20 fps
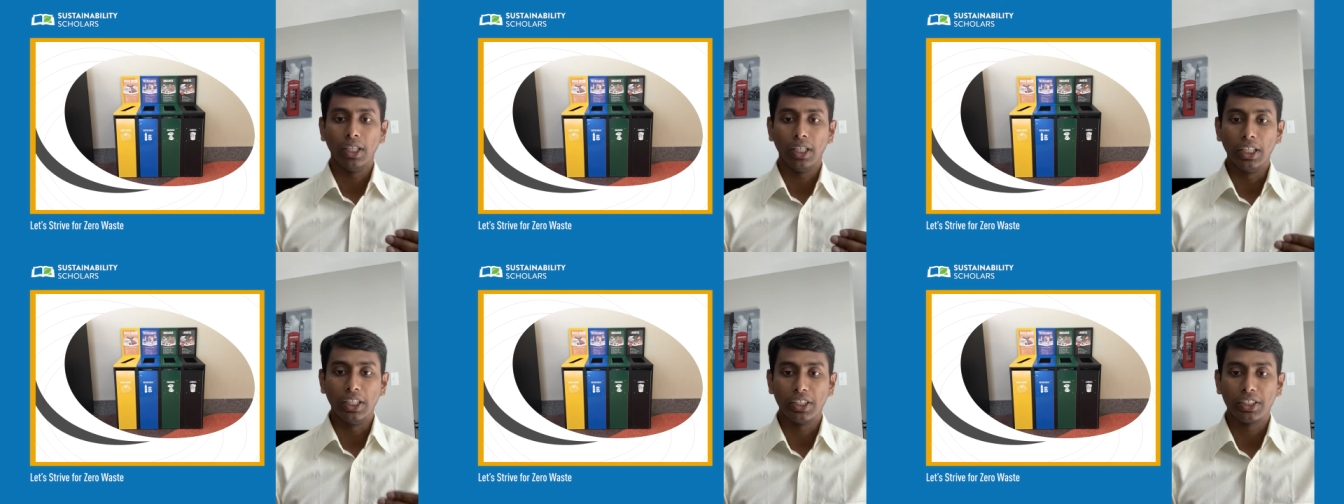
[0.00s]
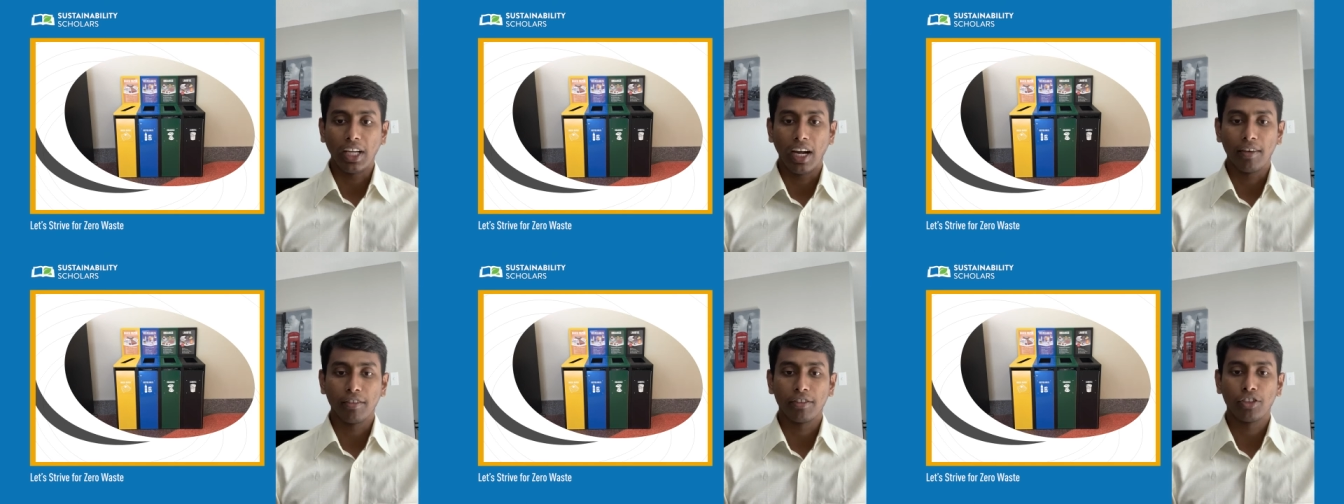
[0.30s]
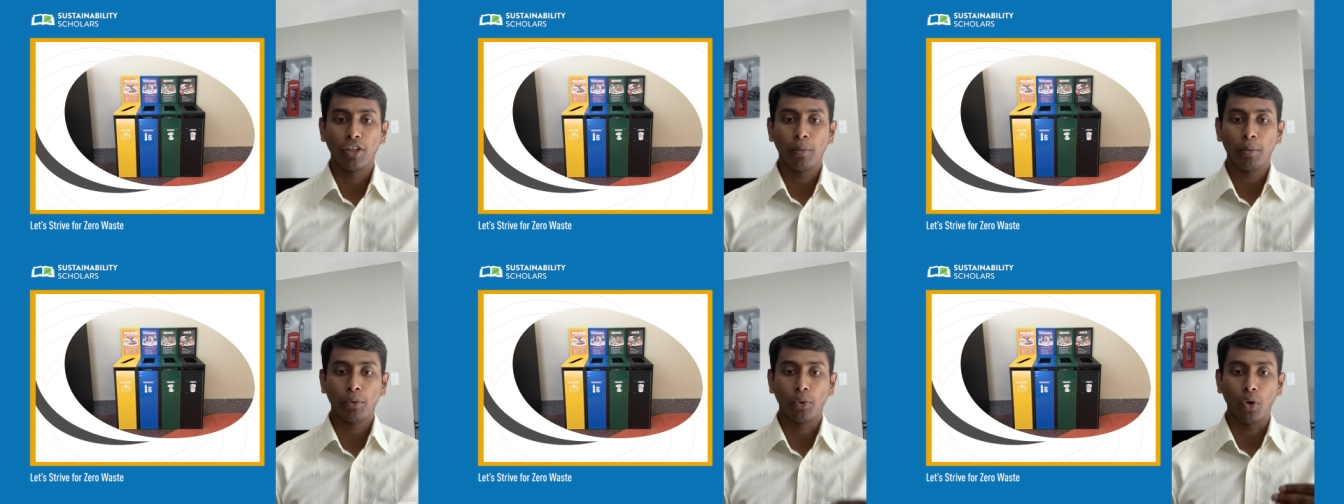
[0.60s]
in terms
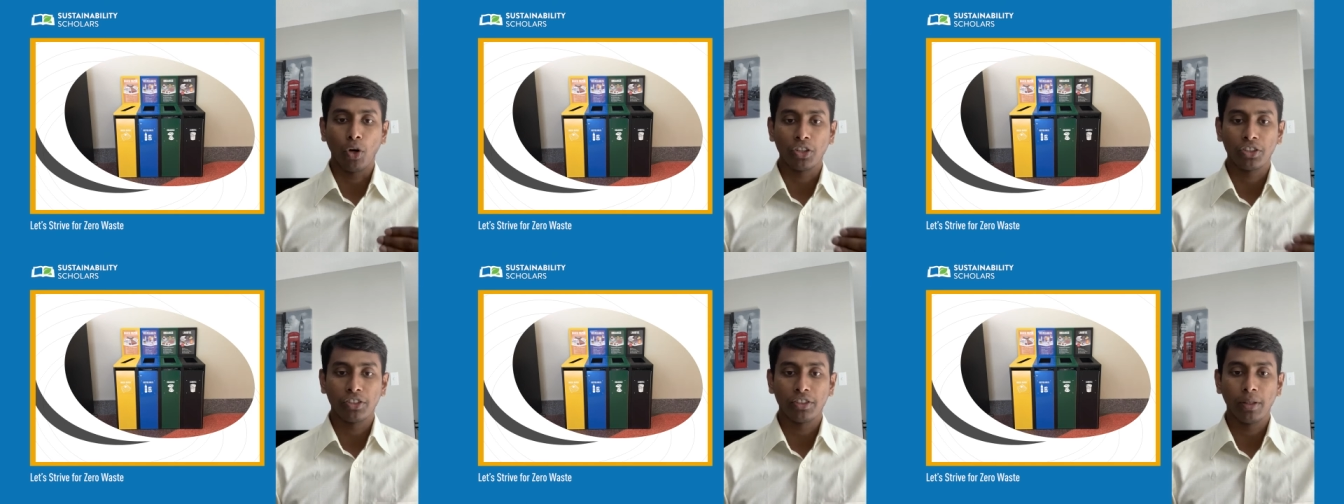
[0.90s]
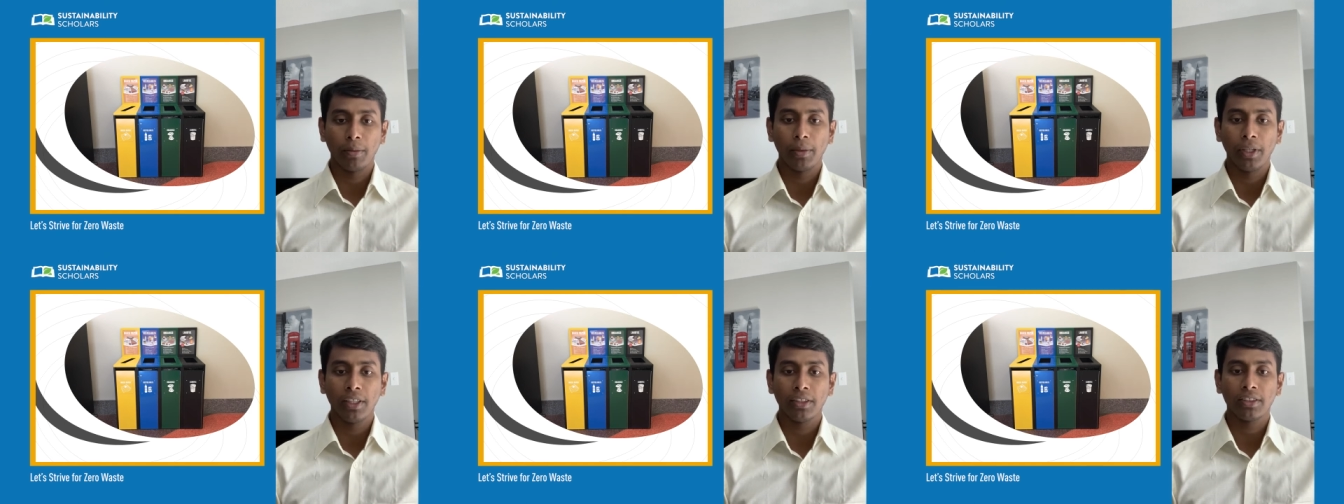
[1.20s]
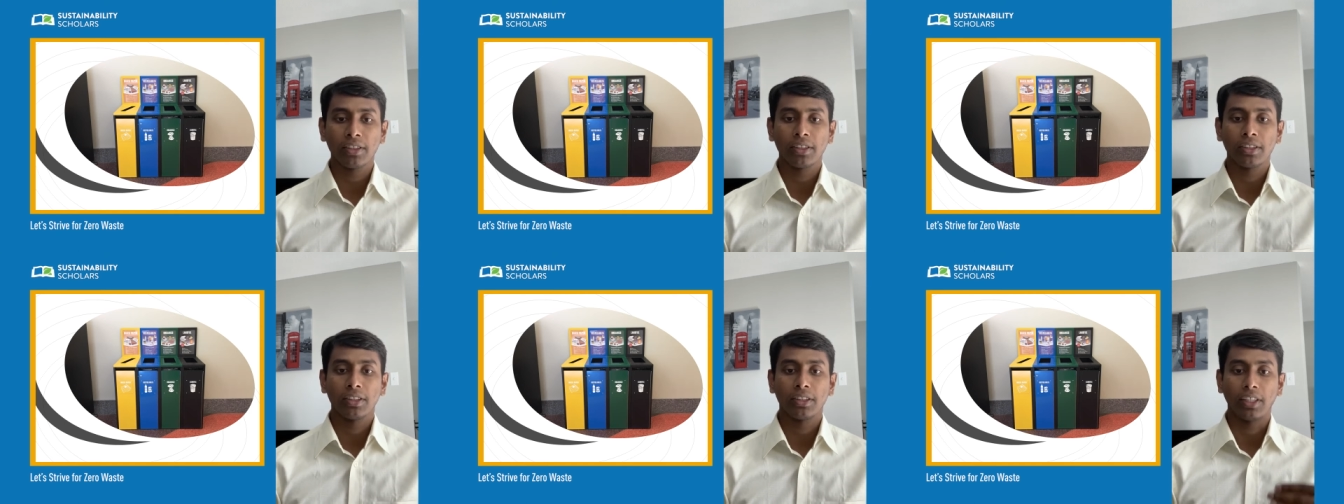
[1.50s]
of cost
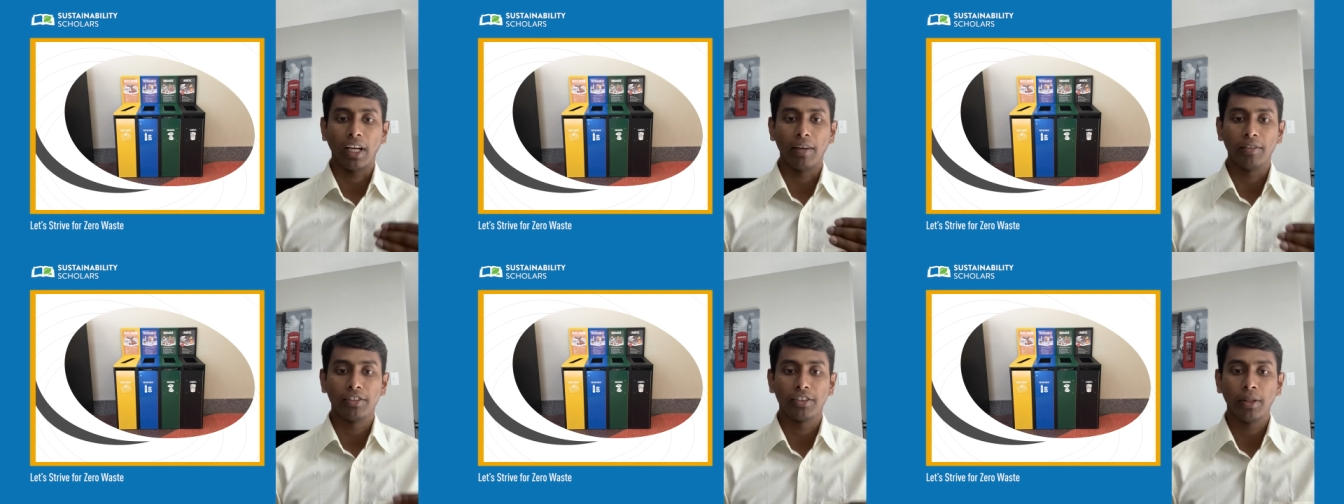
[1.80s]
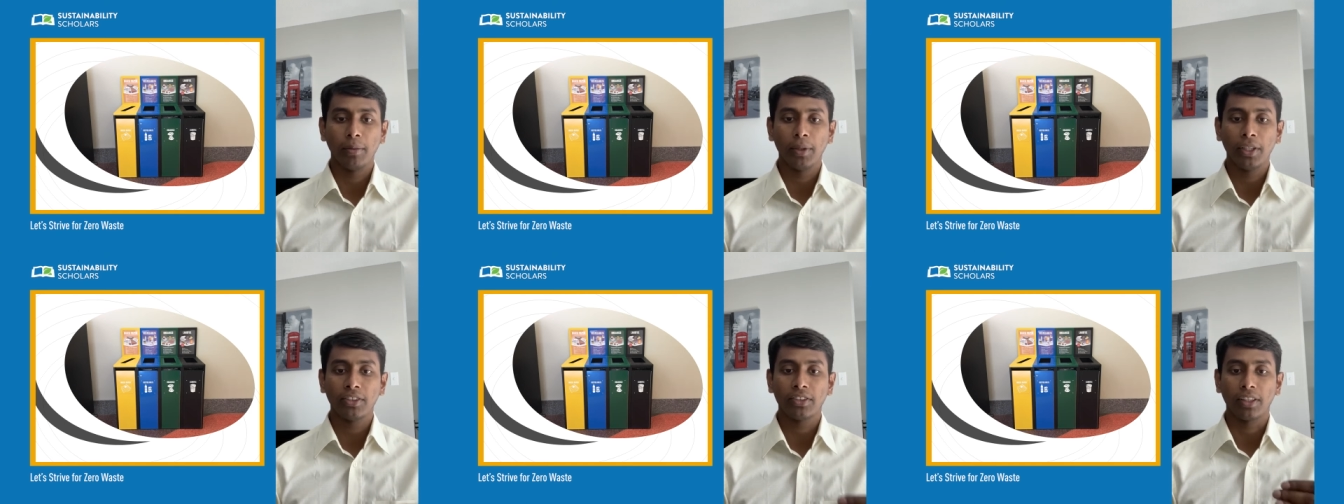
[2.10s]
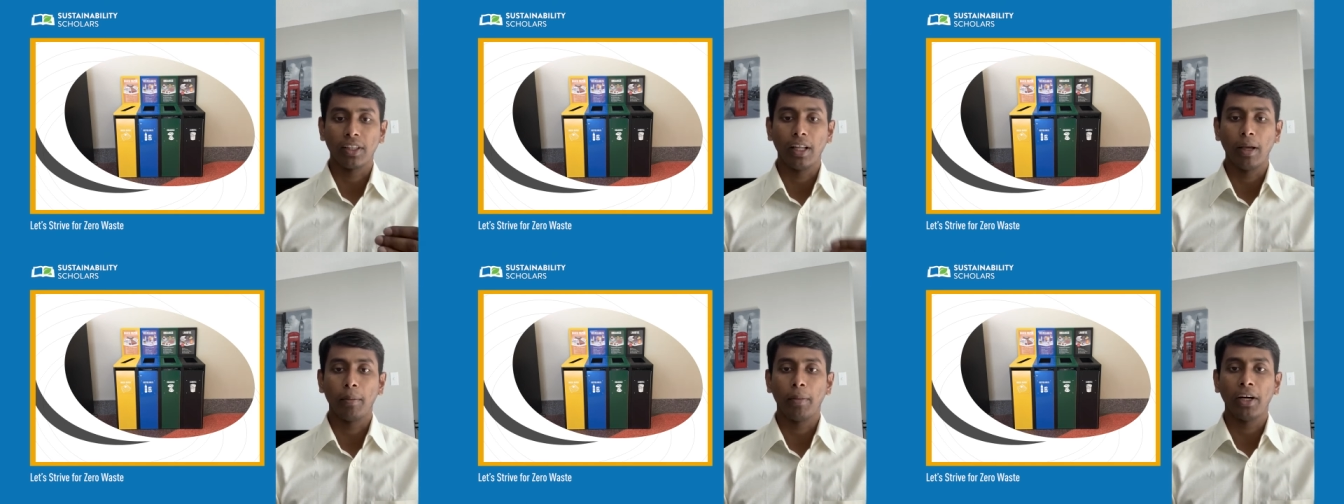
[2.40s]
savings, time
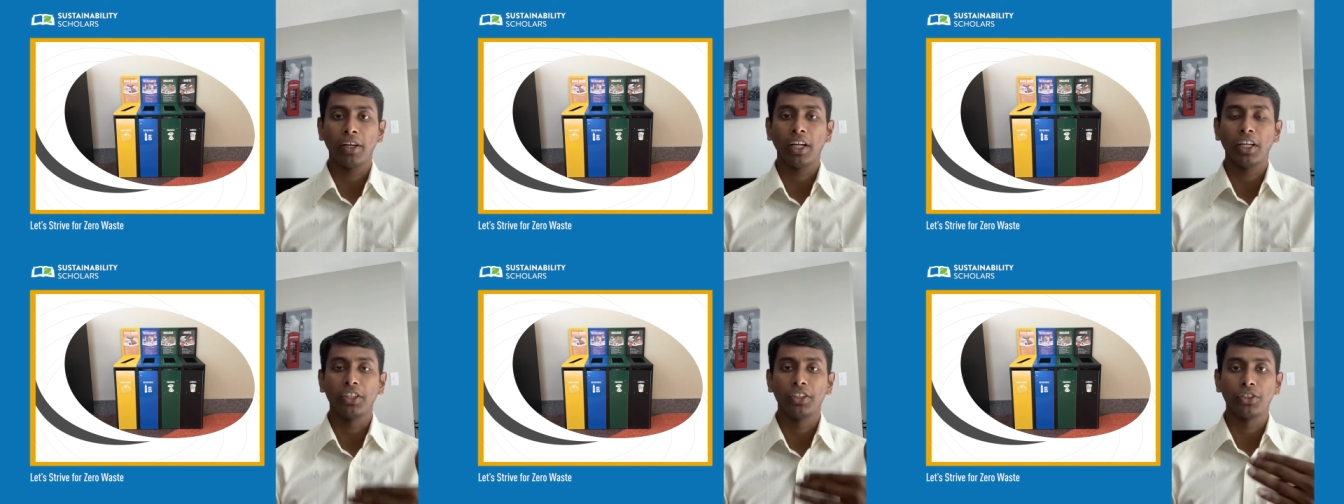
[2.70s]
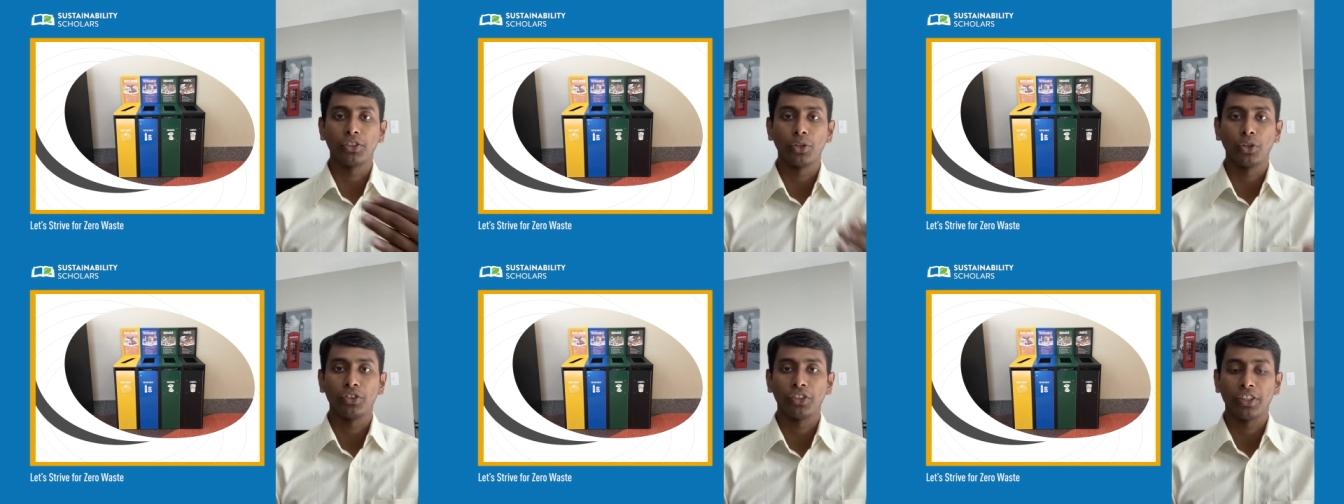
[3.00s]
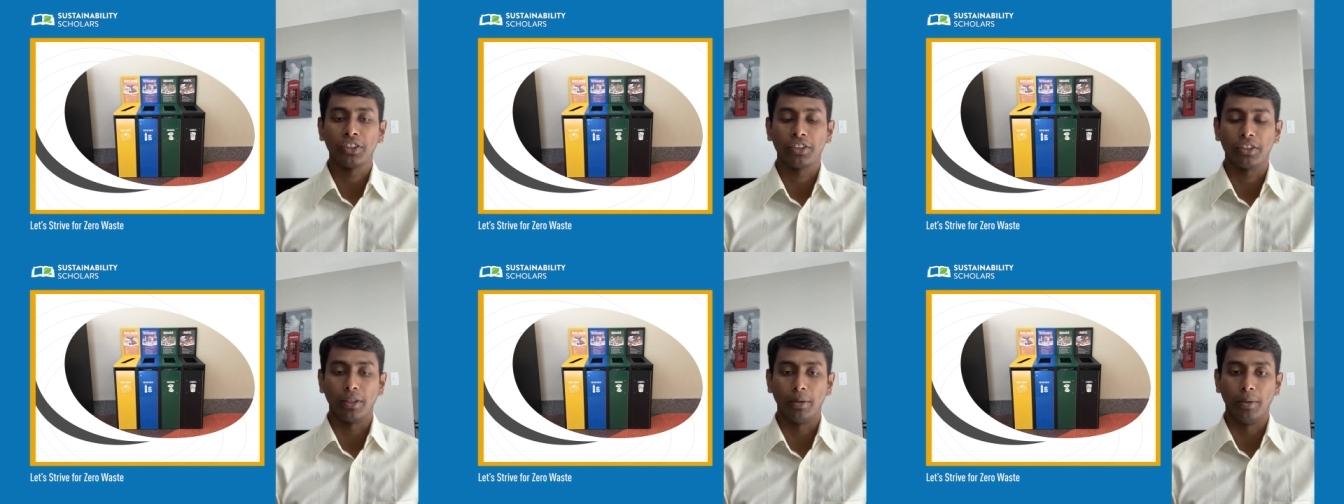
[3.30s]
savings, labor and
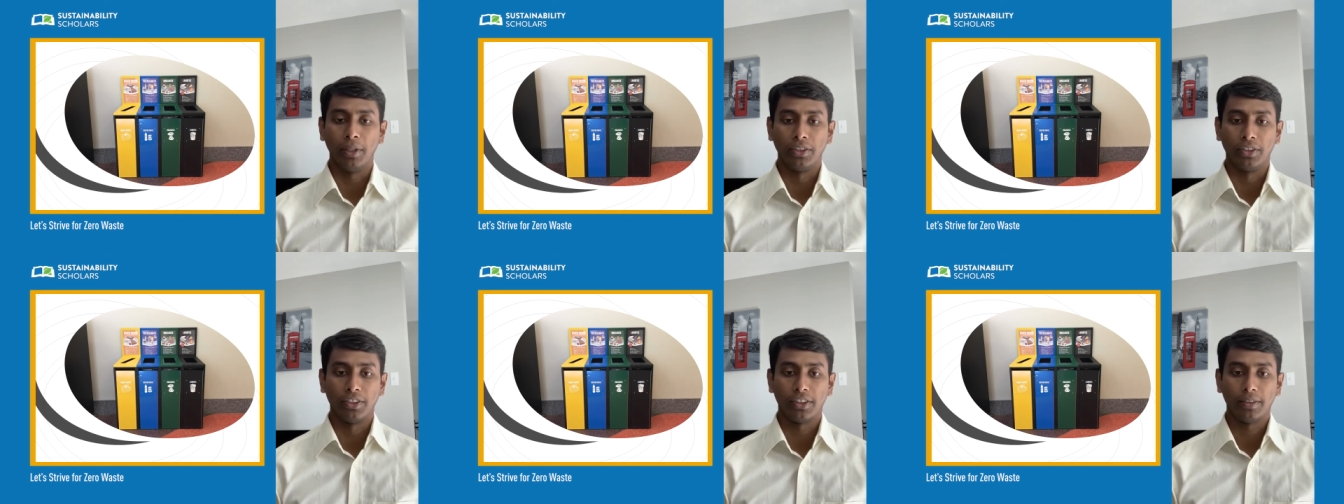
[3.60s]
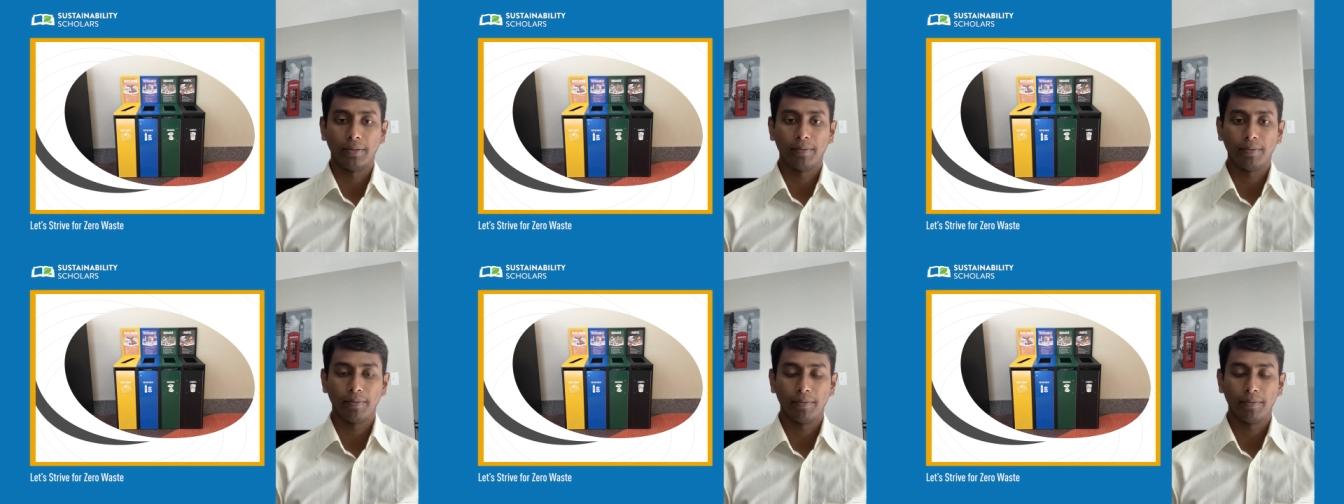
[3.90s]
resources savings.